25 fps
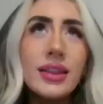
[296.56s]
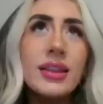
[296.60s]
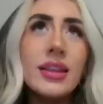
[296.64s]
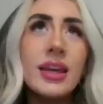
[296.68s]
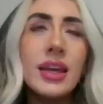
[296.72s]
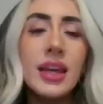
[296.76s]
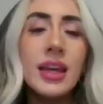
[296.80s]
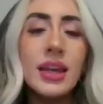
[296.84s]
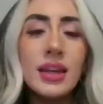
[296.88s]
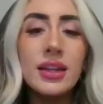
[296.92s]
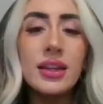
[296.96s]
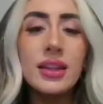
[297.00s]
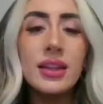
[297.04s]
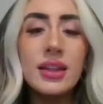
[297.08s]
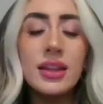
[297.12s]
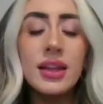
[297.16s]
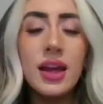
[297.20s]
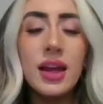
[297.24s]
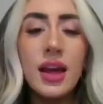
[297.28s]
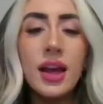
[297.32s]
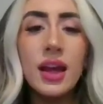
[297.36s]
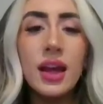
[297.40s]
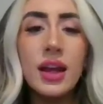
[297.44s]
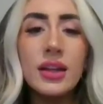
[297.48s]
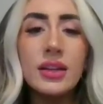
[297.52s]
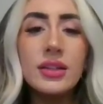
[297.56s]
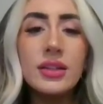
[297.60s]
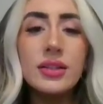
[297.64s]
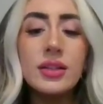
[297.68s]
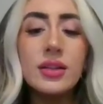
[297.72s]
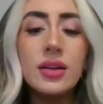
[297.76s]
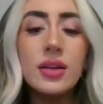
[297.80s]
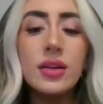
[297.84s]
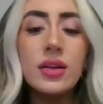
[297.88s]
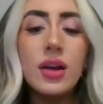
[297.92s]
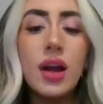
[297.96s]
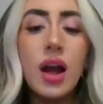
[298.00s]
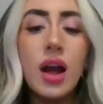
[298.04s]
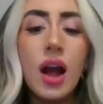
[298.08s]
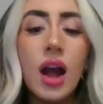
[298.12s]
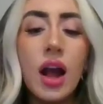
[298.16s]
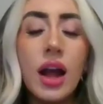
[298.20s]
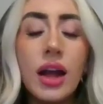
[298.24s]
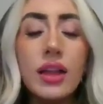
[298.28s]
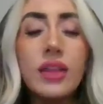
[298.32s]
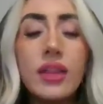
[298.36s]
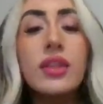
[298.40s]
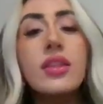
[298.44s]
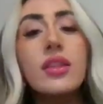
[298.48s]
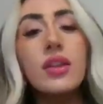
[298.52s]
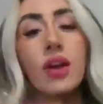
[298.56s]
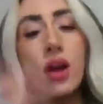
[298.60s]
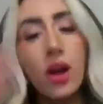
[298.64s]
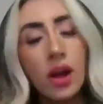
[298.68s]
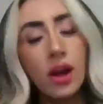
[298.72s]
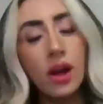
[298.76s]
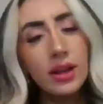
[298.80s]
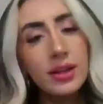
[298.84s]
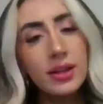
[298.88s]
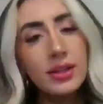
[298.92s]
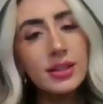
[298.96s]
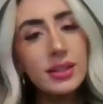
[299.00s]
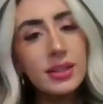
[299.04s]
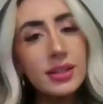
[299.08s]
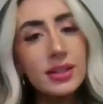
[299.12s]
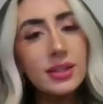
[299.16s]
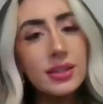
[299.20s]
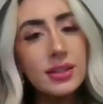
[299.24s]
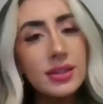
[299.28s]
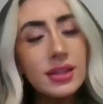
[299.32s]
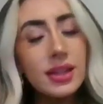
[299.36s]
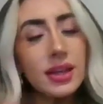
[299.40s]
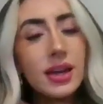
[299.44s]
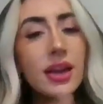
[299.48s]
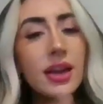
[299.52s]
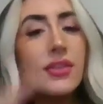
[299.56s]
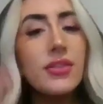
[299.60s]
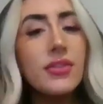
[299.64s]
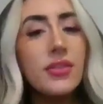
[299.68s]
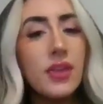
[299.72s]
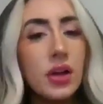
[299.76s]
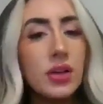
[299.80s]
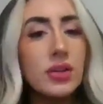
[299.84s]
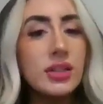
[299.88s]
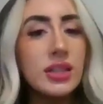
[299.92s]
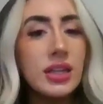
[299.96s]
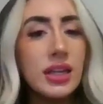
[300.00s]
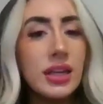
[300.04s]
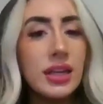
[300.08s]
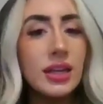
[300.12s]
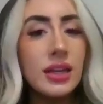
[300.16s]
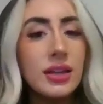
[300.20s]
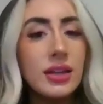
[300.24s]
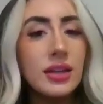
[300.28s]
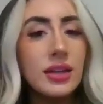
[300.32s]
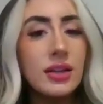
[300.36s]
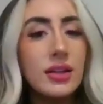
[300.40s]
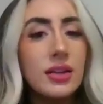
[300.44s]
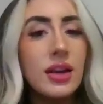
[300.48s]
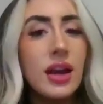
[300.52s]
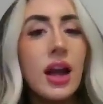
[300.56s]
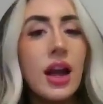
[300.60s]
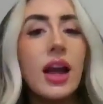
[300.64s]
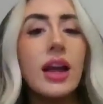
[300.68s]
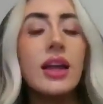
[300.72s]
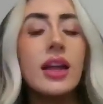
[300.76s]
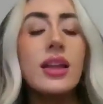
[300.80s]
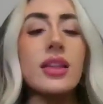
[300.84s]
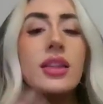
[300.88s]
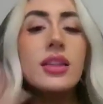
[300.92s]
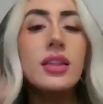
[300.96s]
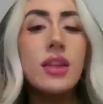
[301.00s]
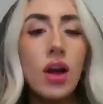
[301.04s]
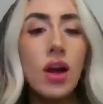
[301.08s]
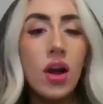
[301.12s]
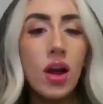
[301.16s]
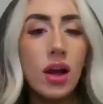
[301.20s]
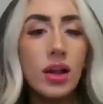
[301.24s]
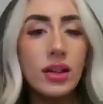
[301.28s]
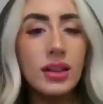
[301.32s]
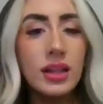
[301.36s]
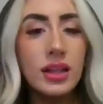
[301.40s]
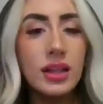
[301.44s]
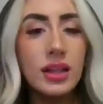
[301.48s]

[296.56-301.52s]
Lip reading: think that I thought that I felt it, I thought